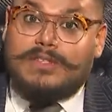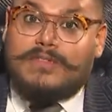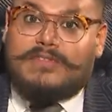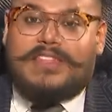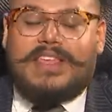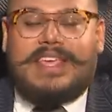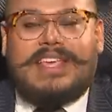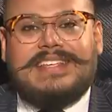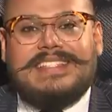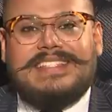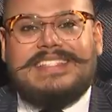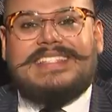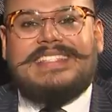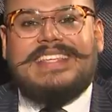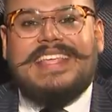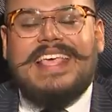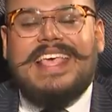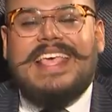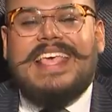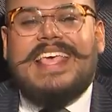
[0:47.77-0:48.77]
of
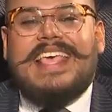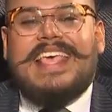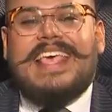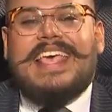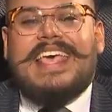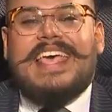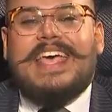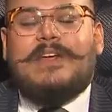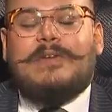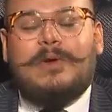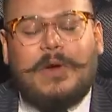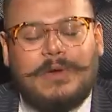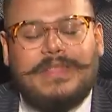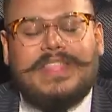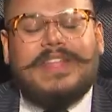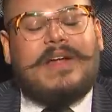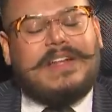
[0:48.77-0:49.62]
things. Rohitha